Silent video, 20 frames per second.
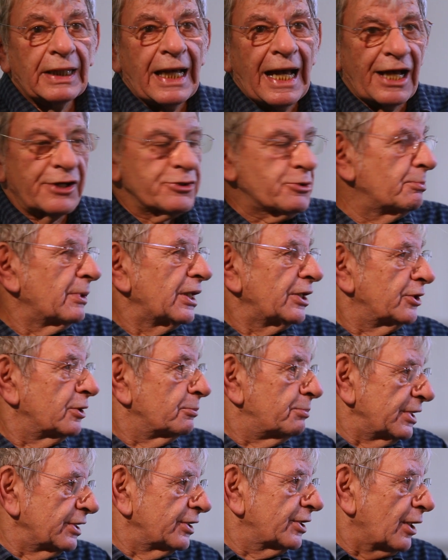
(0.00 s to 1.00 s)
has made a
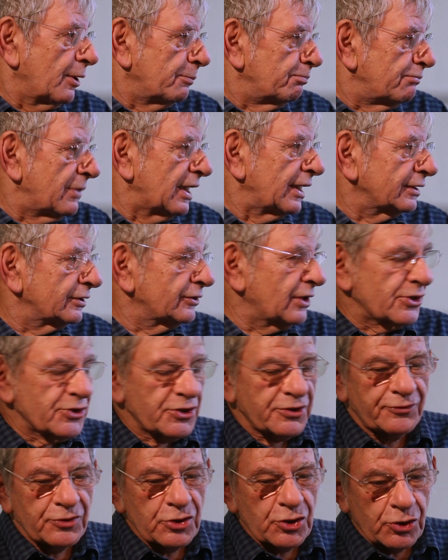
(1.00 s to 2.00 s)
big comeback,
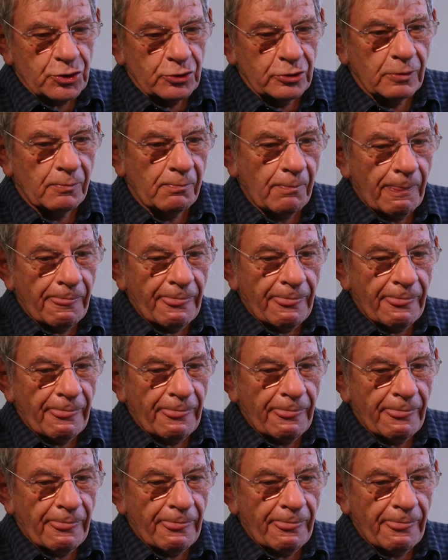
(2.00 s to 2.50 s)
that's for sure.